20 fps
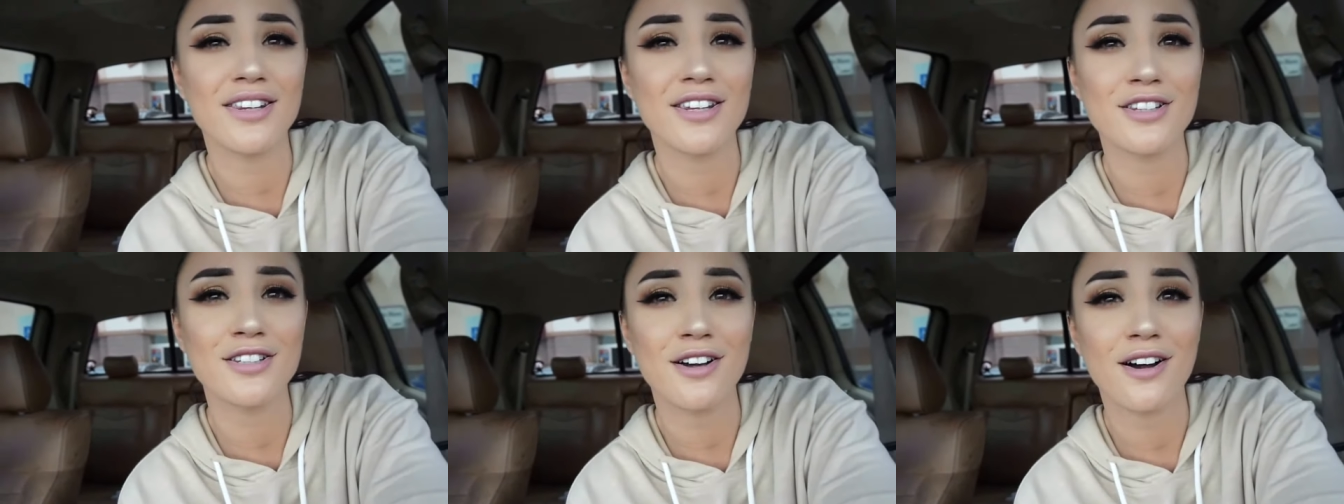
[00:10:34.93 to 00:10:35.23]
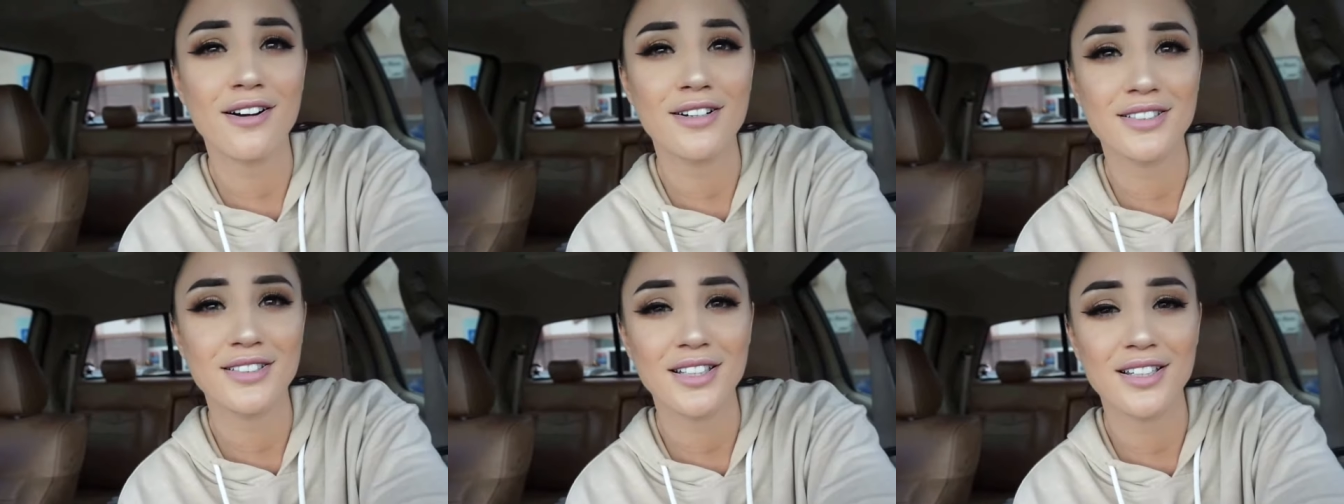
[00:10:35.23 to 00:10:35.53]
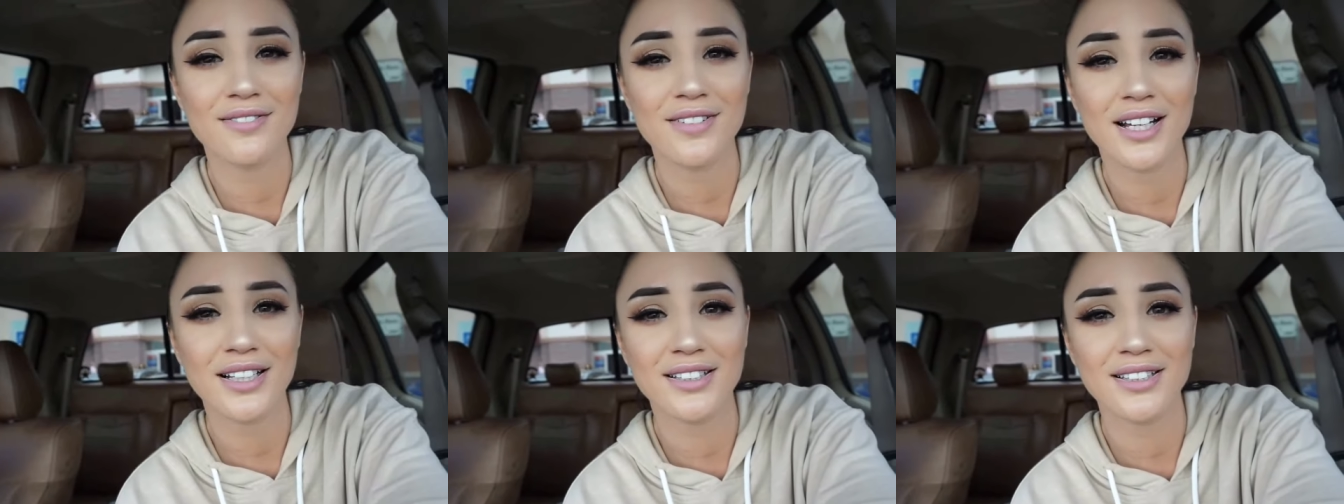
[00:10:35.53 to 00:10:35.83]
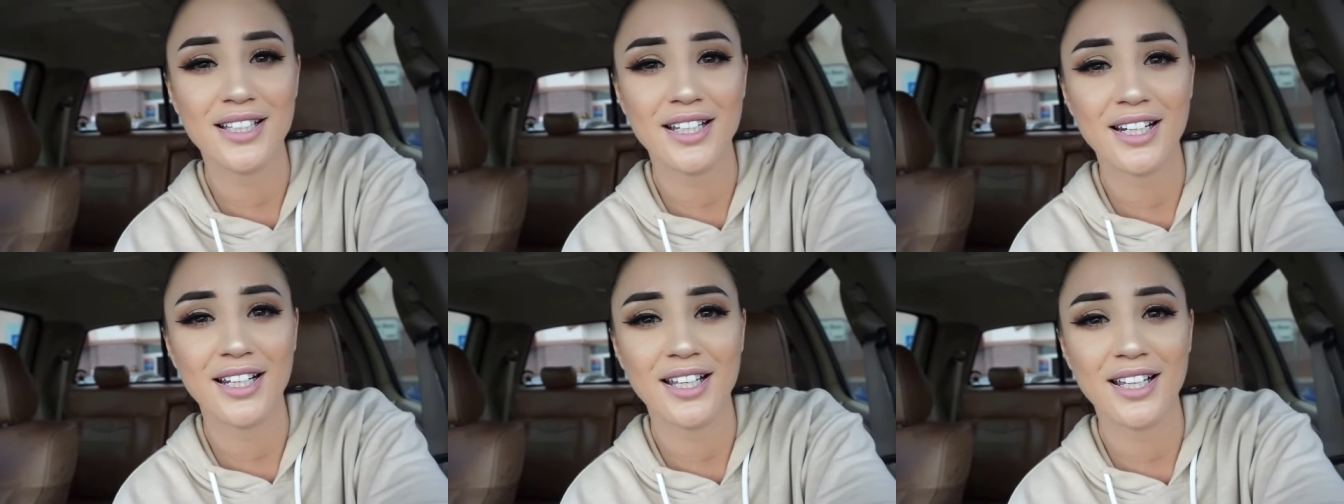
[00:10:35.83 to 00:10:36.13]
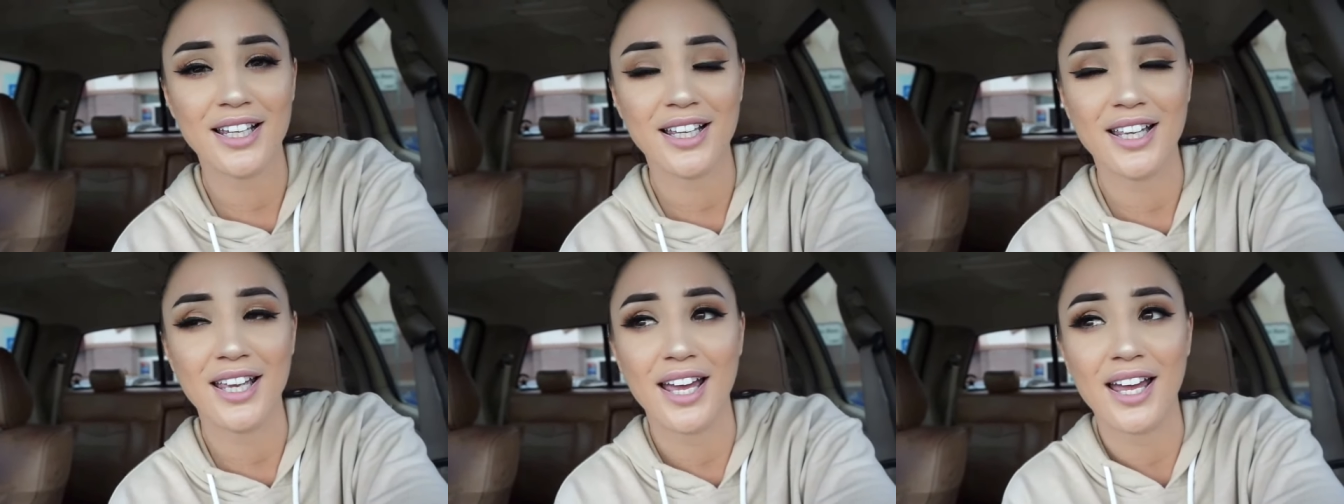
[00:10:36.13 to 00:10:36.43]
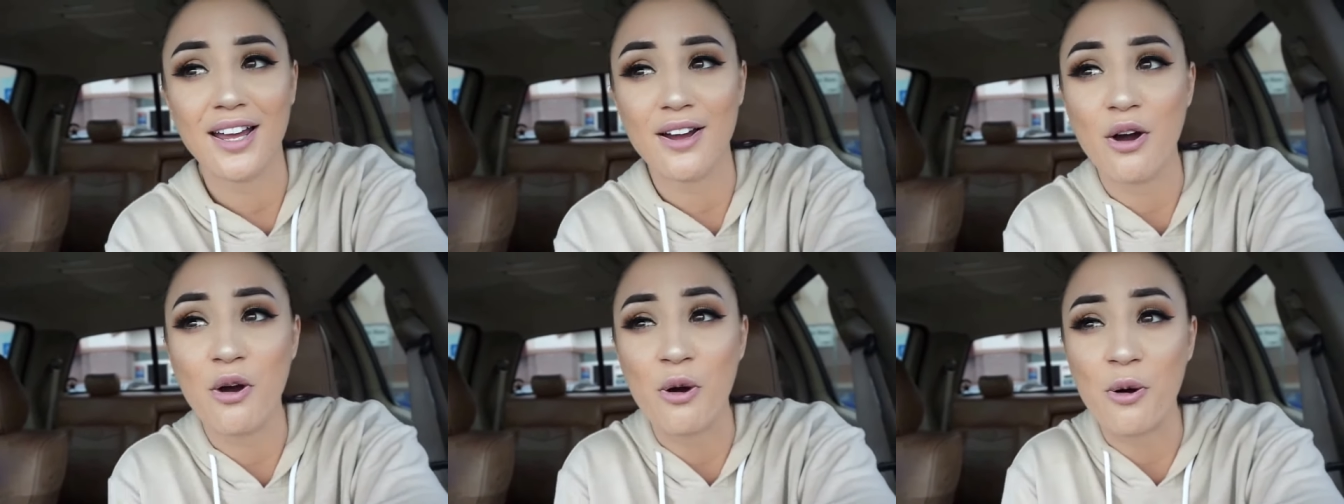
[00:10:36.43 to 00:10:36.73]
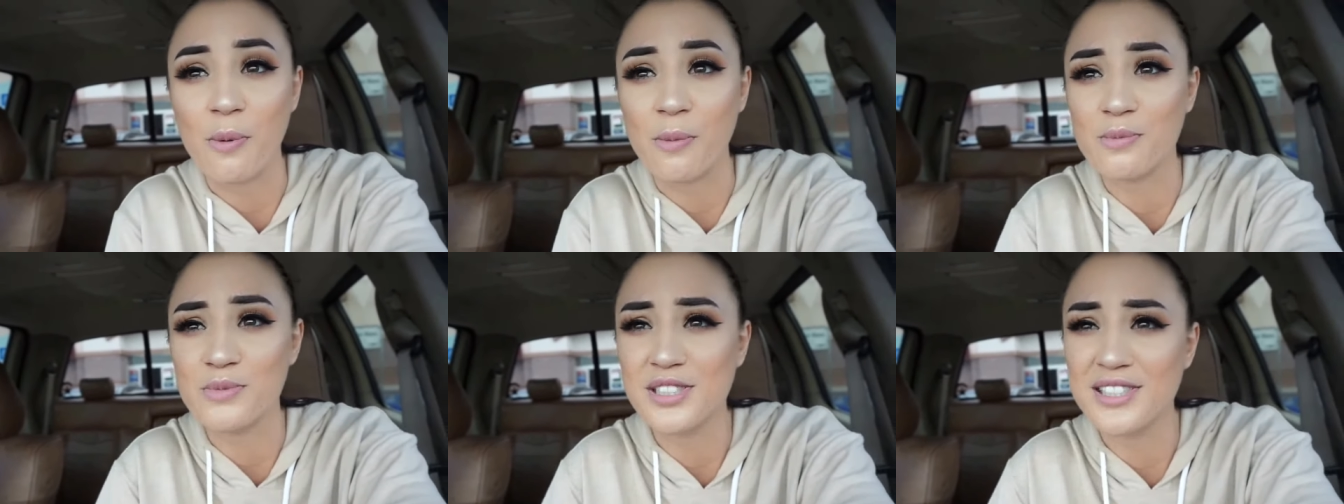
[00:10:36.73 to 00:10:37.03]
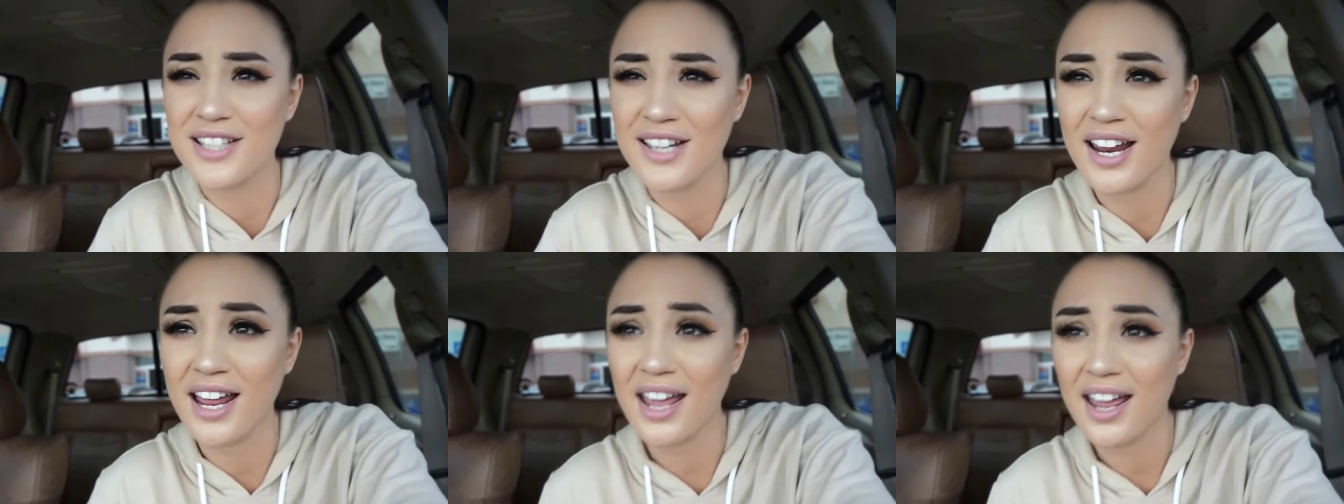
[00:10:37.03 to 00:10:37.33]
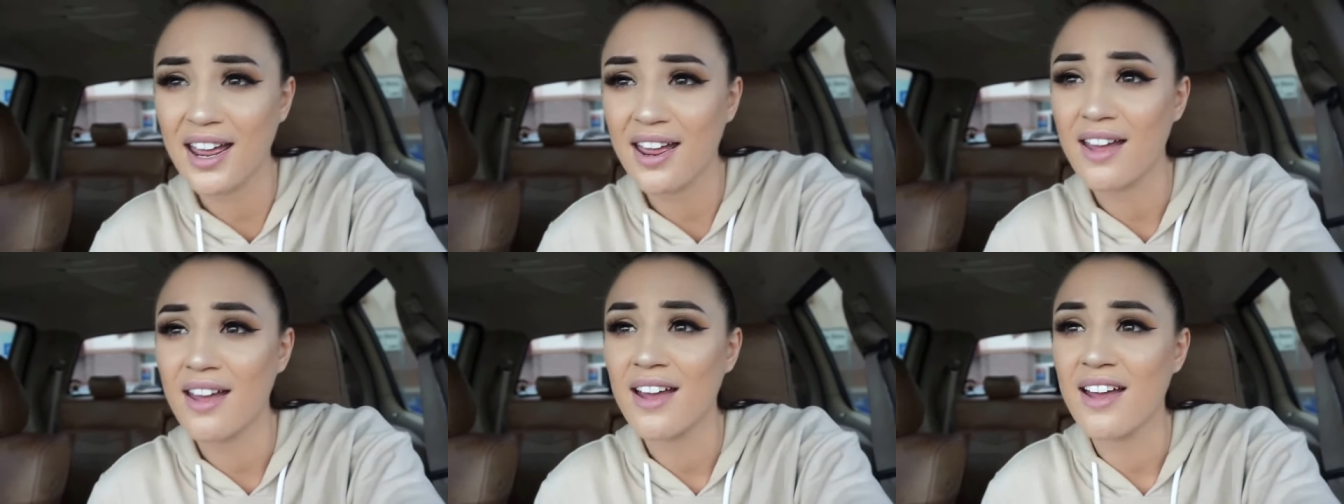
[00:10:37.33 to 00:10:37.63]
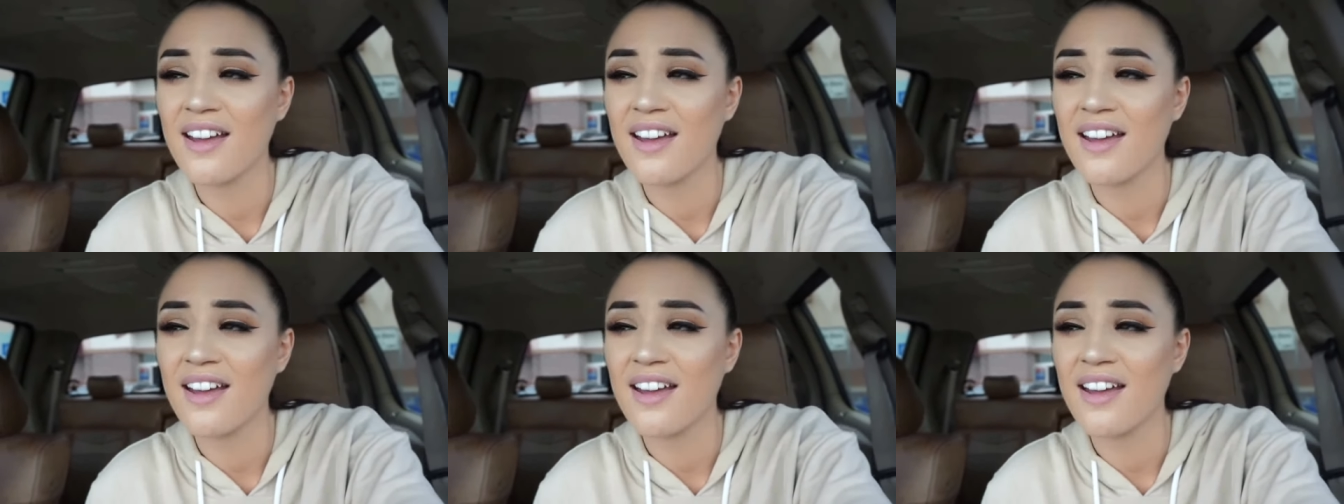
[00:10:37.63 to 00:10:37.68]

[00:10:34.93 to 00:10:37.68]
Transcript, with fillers: the dogs leave that didn't get homes today.